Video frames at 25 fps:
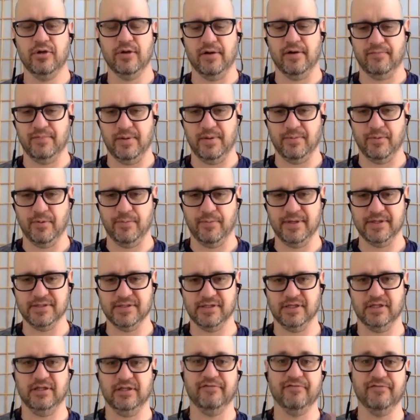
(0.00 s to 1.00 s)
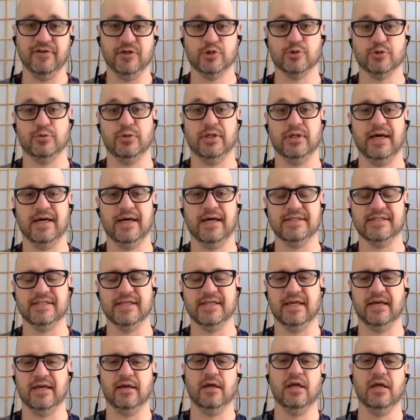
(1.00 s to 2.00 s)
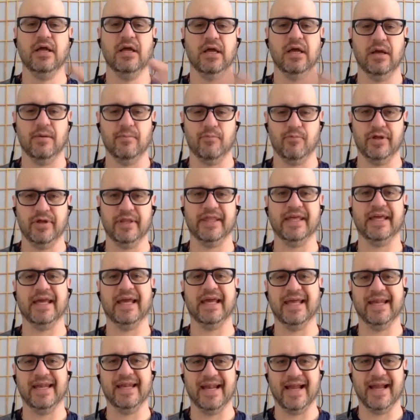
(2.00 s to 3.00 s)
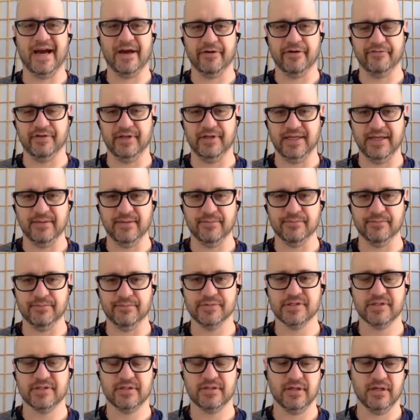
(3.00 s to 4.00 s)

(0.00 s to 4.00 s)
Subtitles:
you have people basically visualizing and breathing in and out of the limbs.